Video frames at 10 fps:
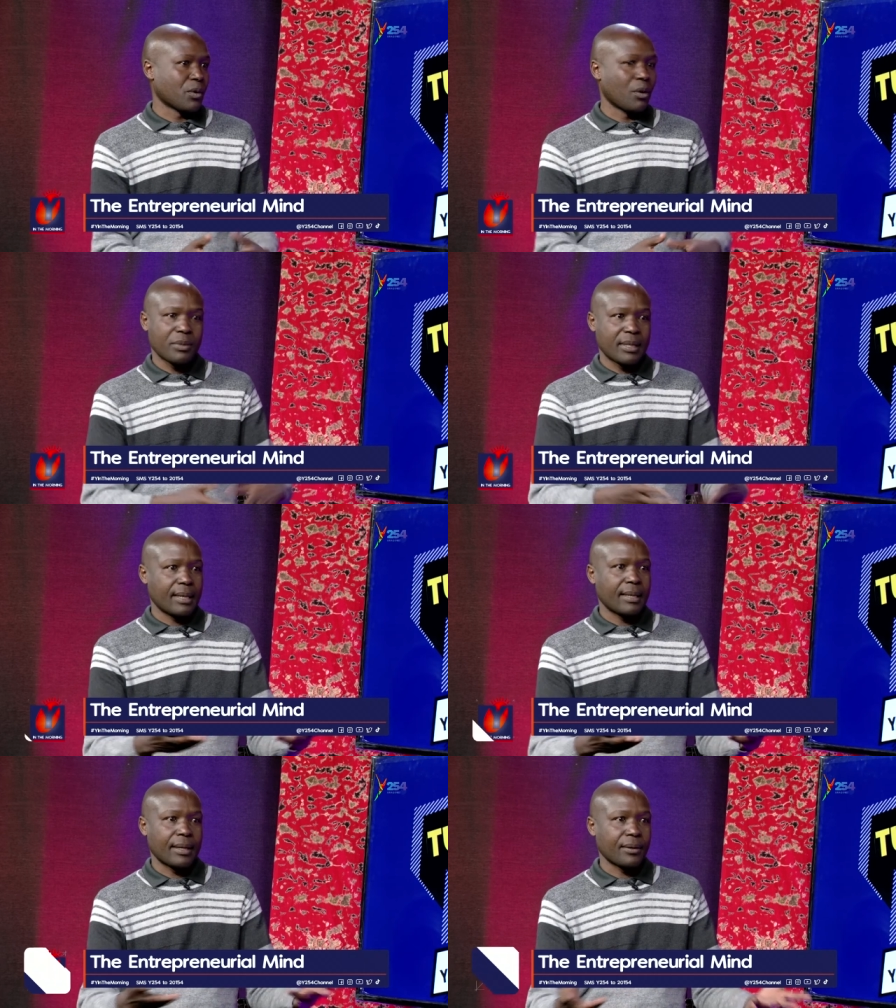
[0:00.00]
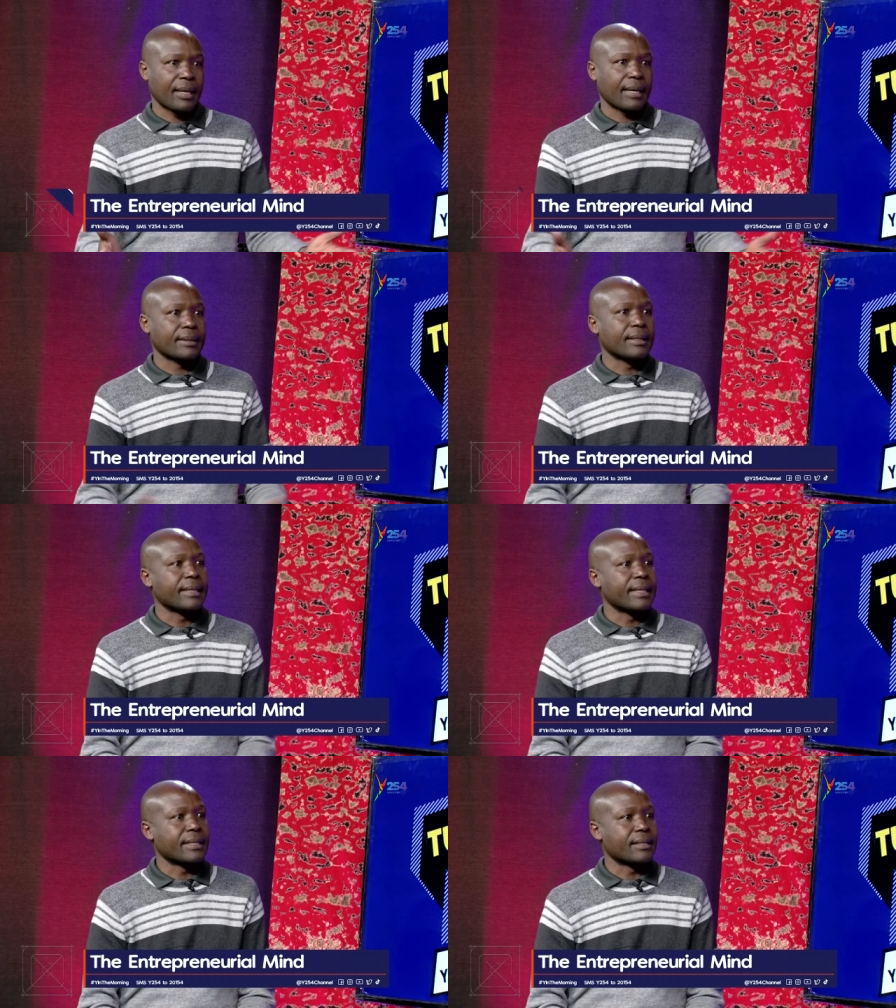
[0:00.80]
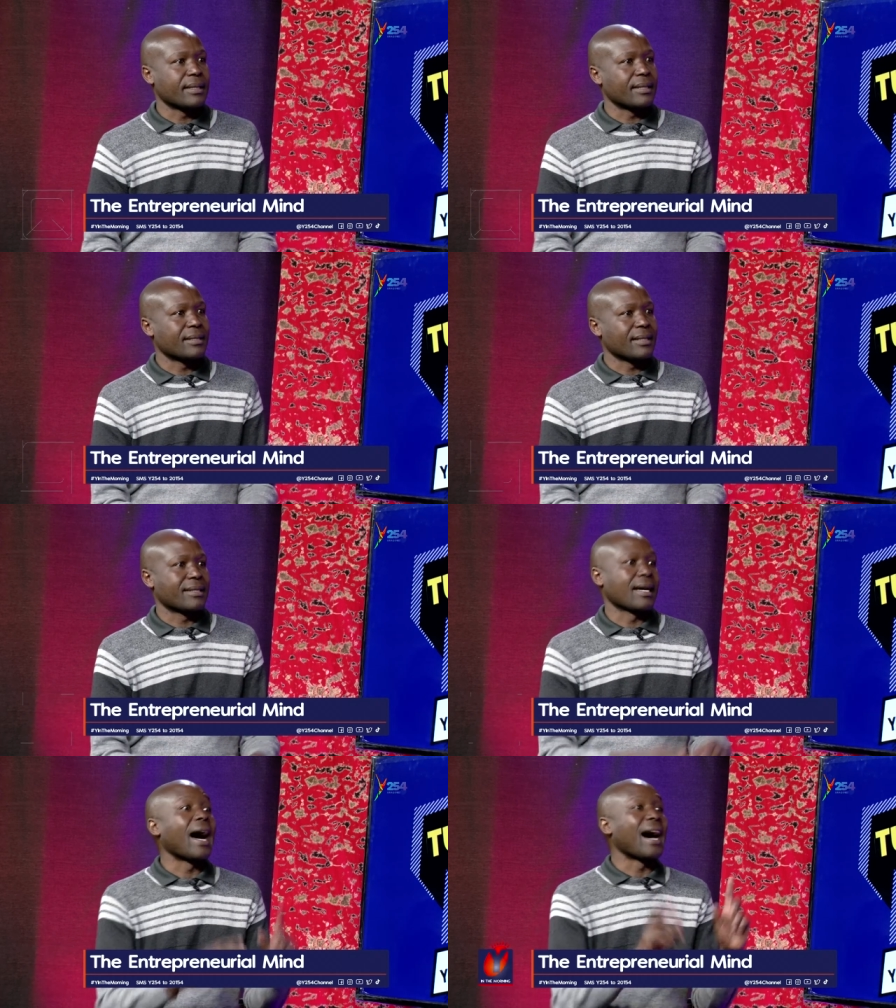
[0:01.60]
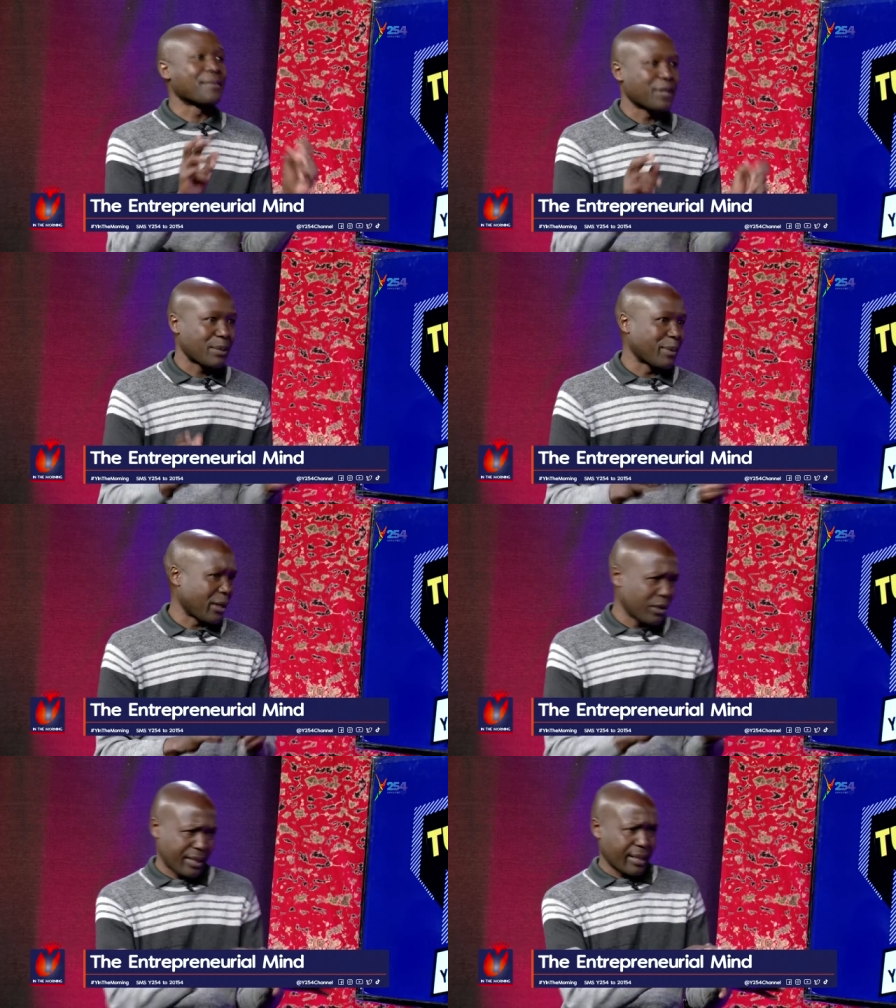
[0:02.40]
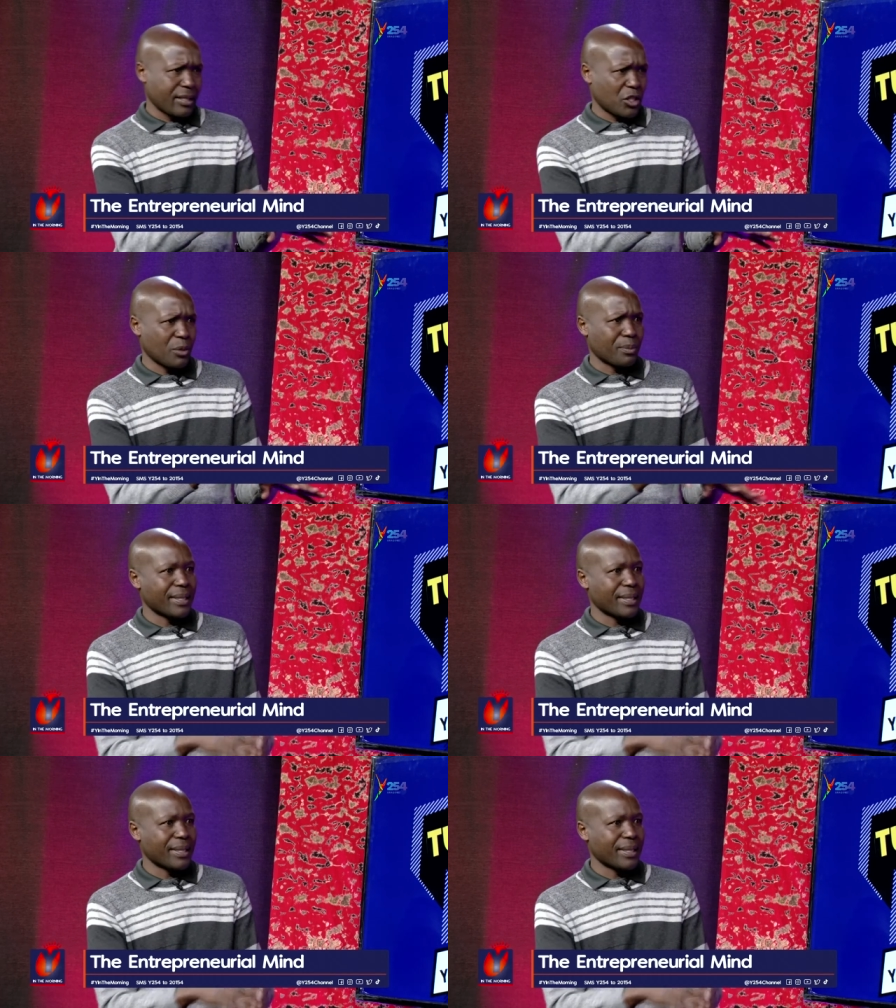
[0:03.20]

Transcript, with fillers: homestead and all that, it's, it's, it's affordable. I don't say it's cheap,